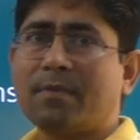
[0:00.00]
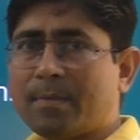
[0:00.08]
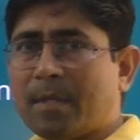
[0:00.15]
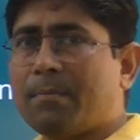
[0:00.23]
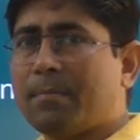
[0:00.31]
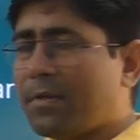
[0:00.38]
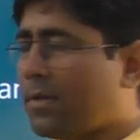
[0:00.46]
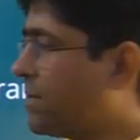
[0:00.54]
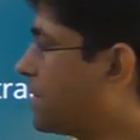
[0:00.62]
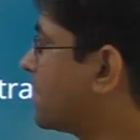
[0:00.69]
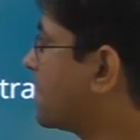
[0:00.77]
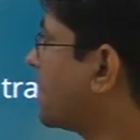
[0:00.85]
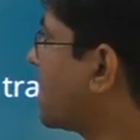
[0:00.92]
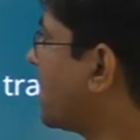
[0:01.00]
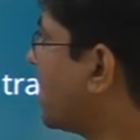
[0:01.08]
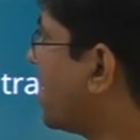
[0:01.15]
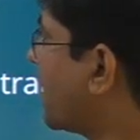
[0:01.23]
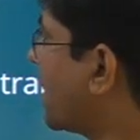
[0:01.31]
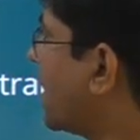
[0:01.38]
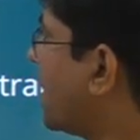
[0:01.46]
from the prison.
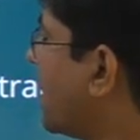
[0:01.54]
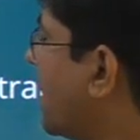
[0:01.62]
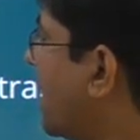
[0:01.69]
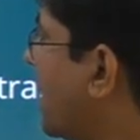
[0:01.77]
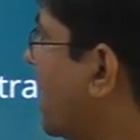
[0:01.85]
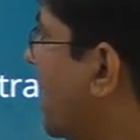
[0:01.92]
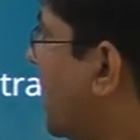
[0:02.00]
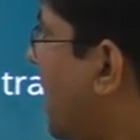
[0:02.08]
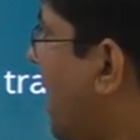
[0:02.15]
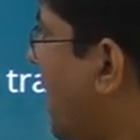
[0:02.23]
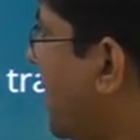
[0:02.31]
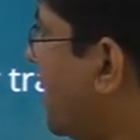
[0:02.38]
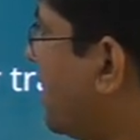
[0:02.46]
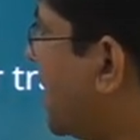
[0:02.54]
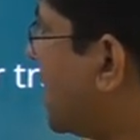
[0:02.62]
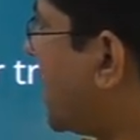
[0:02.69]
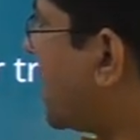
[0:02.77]
Okay, and in my